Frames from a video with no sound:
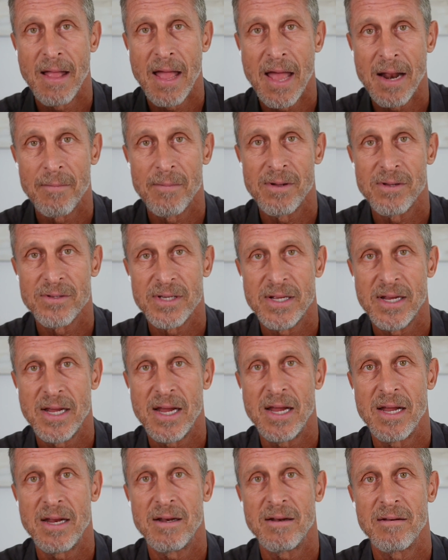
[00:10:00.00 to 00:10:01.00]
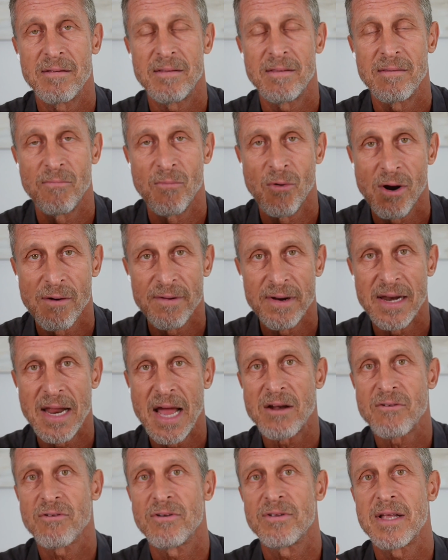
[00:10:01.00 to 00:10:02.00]
animals that eat more of a
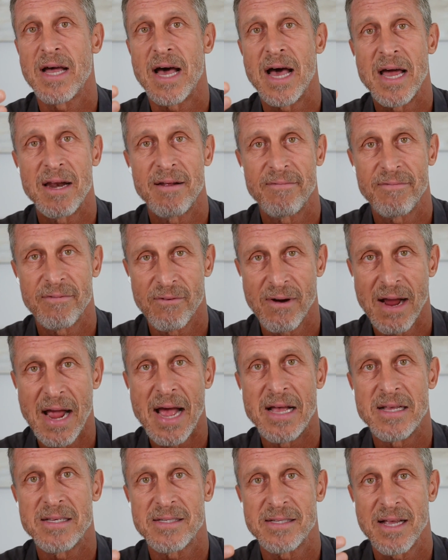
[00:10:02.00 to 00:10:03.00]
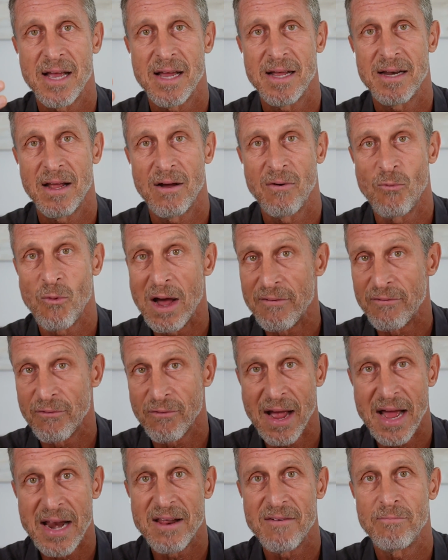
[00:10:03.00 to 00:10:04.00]
natural diet of grass and a wide
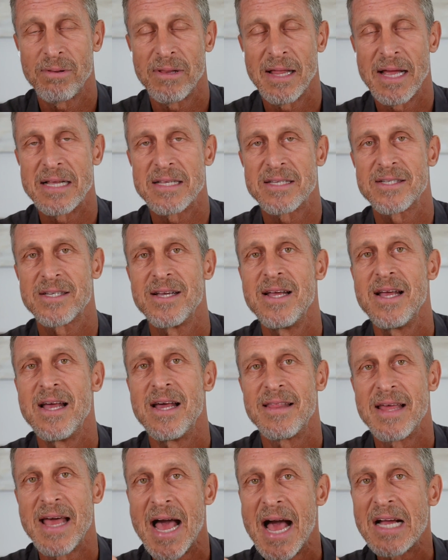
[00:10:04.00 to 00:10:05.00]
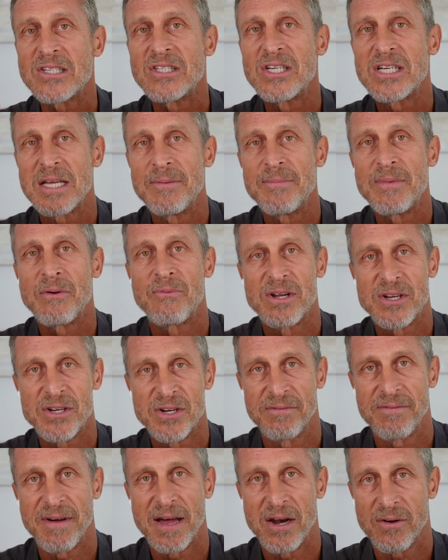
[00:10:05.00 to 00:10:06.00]
variety of plants, they actually can be rich
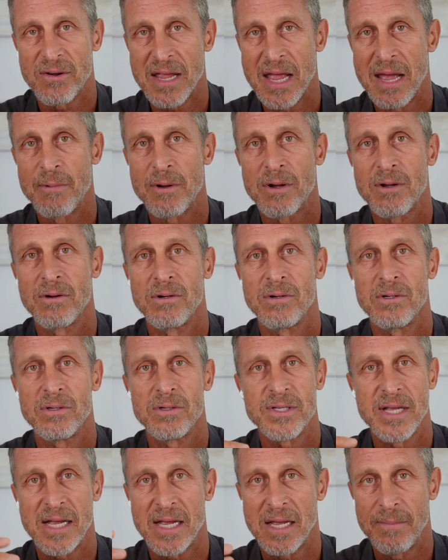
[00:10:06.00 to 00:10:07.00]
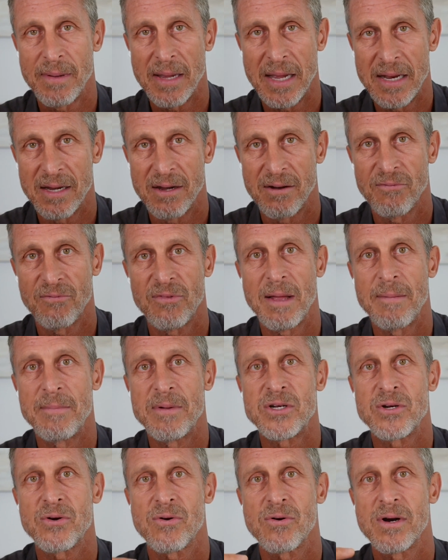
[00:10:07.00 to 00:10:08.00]
in phytochemicals, they can be
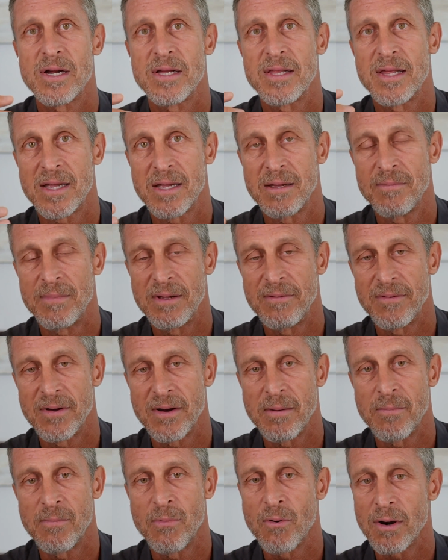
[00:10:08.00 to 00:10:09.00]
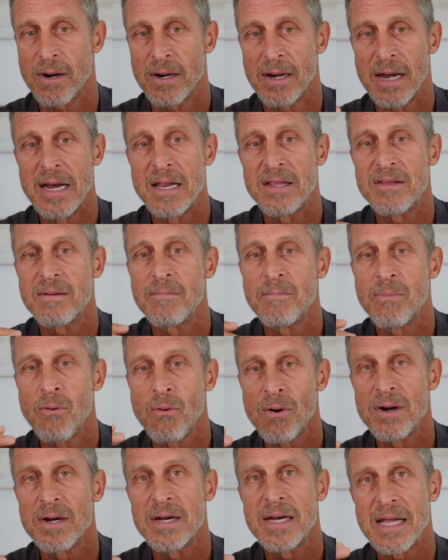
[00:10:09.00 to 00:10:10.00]
anti-inflammatory, they can be very important. And it's
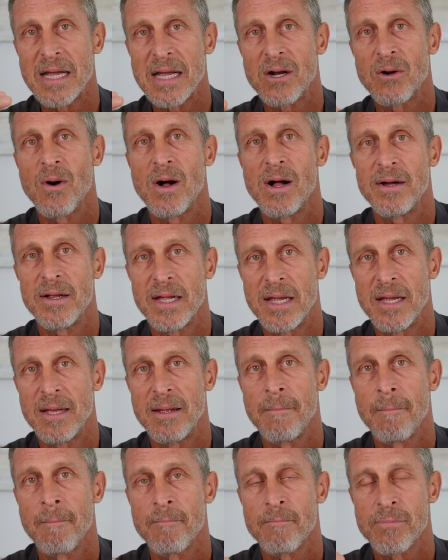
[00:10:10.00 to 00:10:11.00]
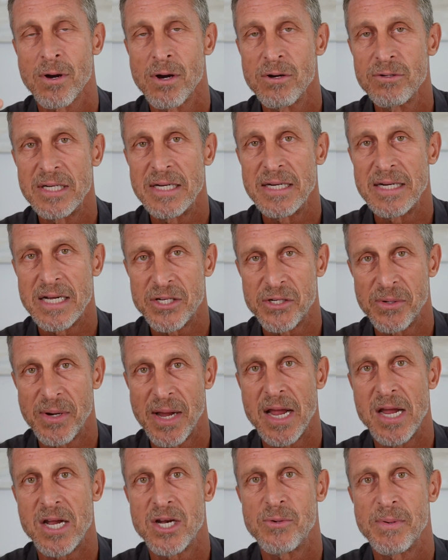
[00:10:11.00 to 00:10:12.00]
important to get quality protein as you
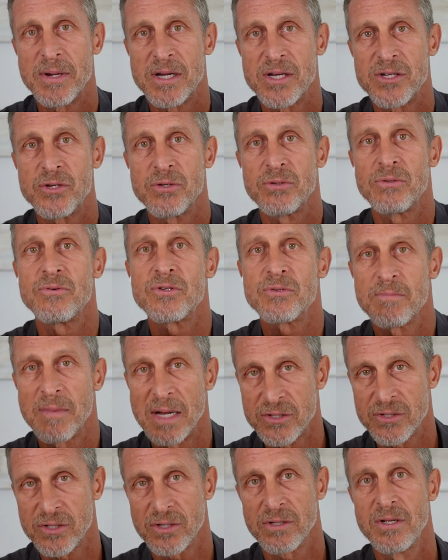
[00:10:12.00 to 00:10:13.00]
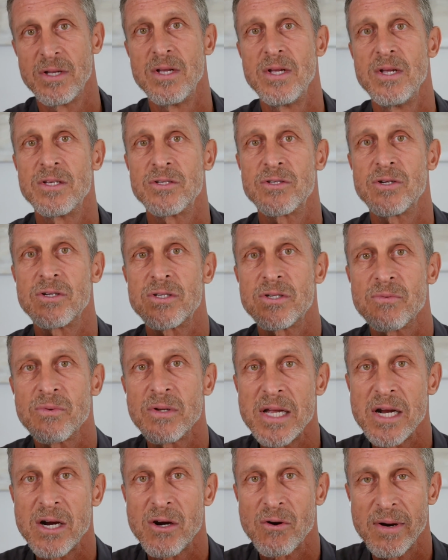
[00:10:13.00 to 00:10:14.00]
age because you lose muscle. So it's
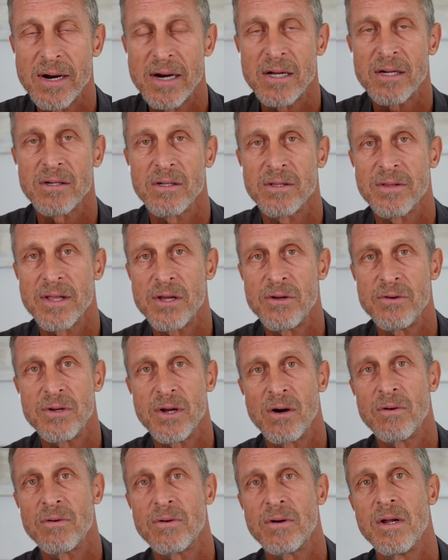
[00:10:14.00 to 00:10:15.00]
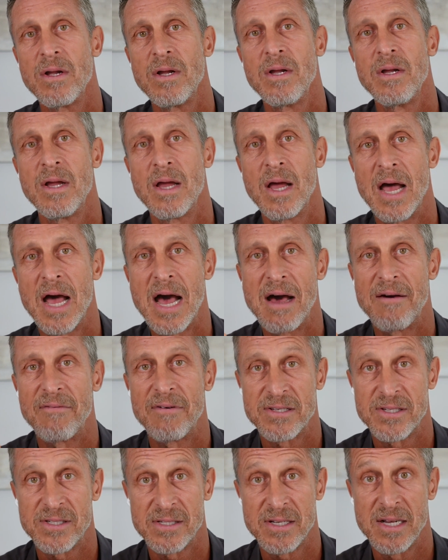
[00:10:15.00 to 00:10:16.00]
really critical that you don't have
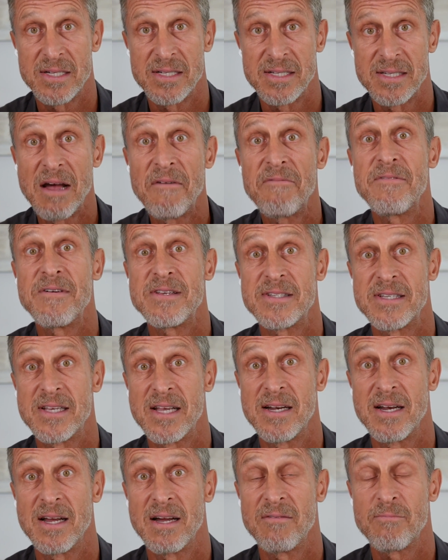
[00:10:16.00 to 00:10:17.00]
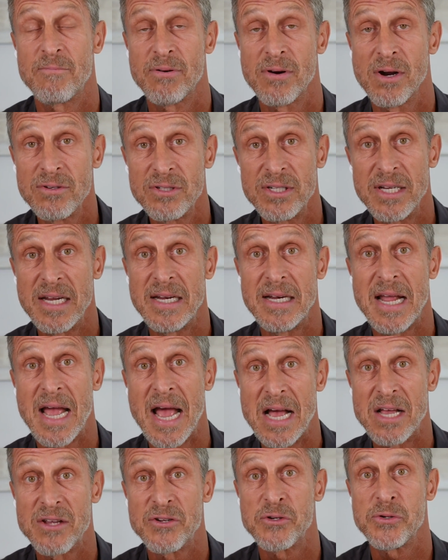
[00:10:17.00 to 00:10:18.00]
a deficit of protein
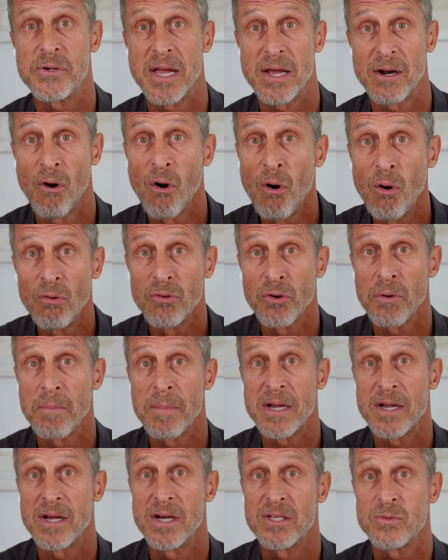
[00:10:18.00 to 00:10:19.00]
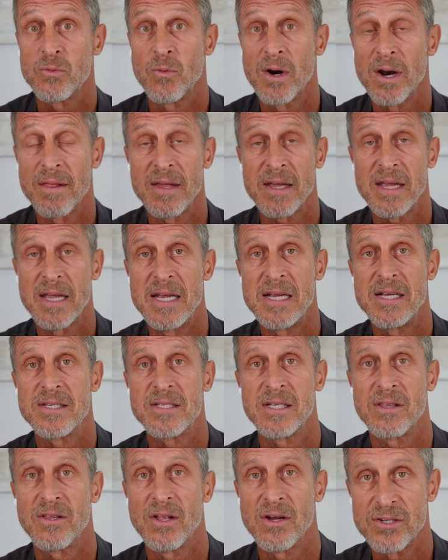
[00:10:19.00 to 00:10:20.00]
as you get older, because one of the keys
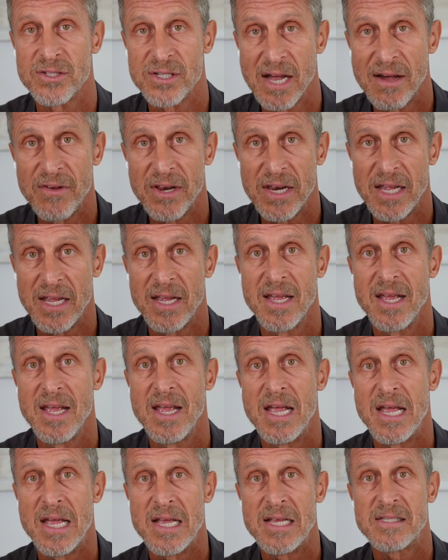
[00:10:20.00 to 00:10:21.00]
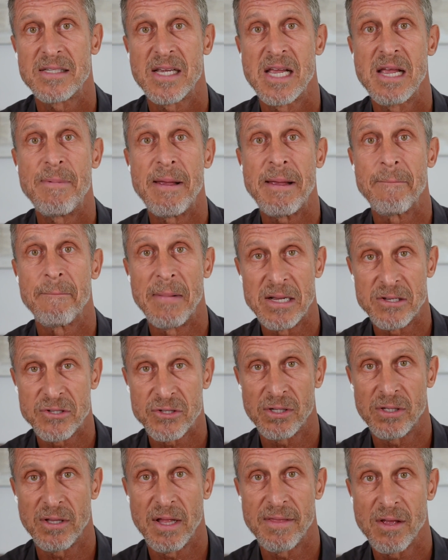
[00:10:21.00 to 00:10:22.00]
to longevity is keeping
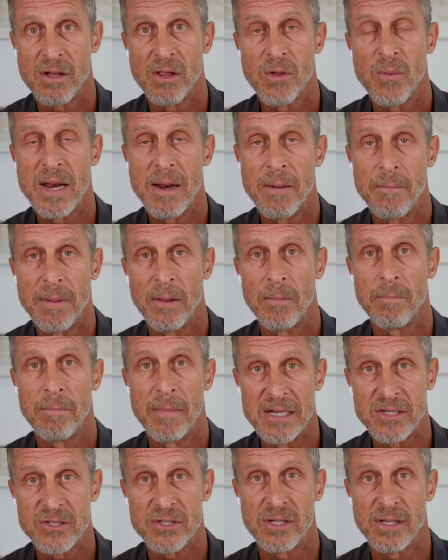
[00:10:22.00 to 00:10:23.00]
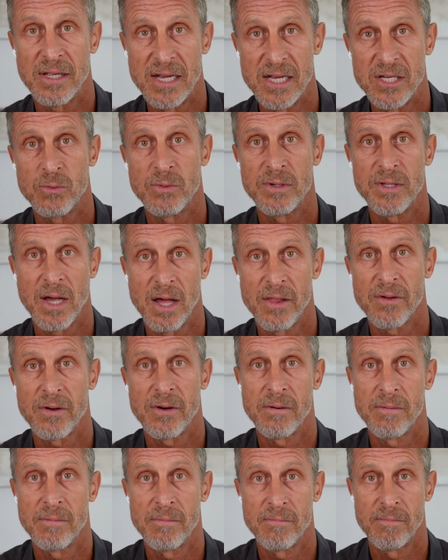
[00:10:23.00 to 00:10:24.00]
muscle. And the only way to build muscle is with
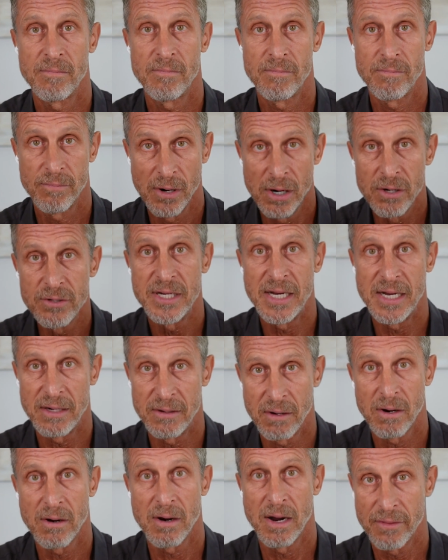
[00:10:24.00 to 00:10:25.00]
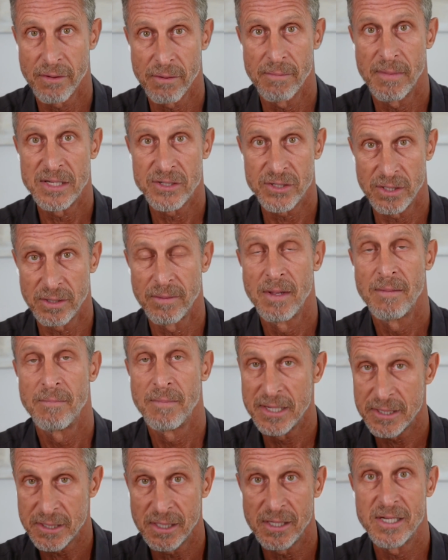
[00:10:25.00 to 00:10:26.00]
other protein or other muscle.
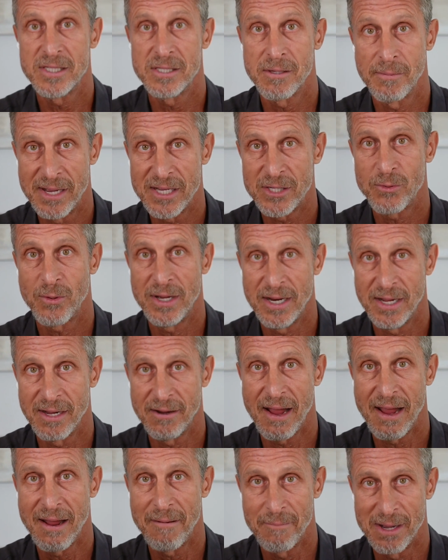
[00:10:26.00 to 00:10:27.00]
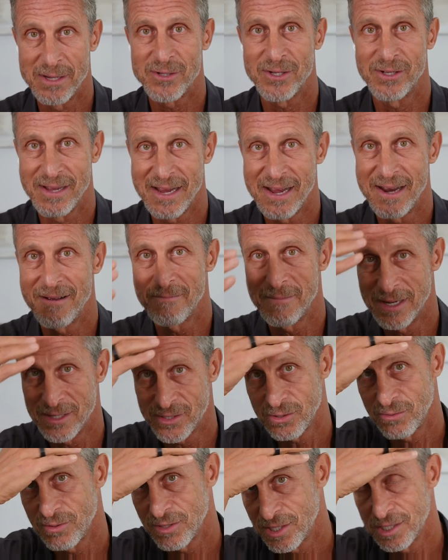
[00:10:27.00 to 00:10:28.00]
Muscle is the best way to gain muscle, eating
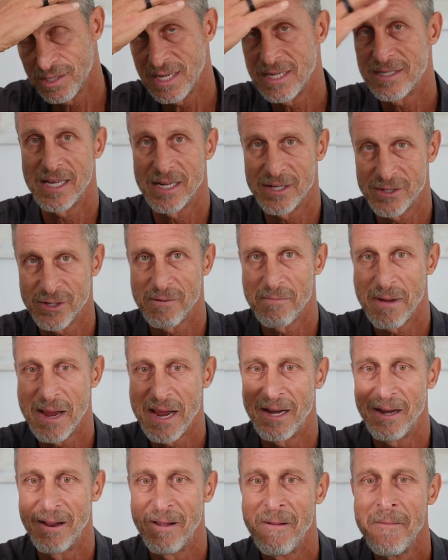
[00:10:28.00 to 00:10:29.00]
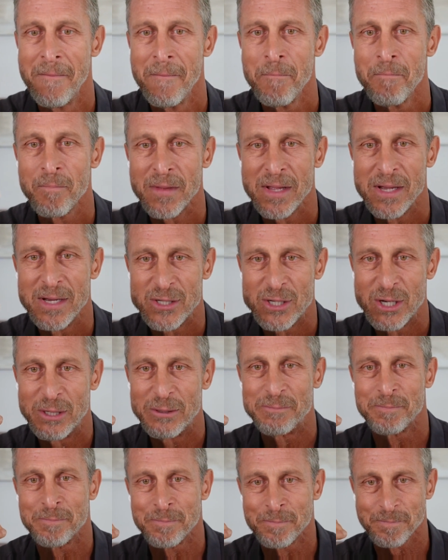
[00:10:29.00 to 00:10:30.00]
muscle, which is essentially meat.
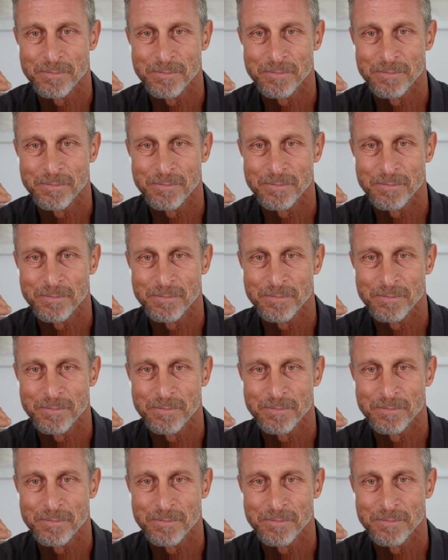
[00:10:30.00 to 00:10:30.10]
So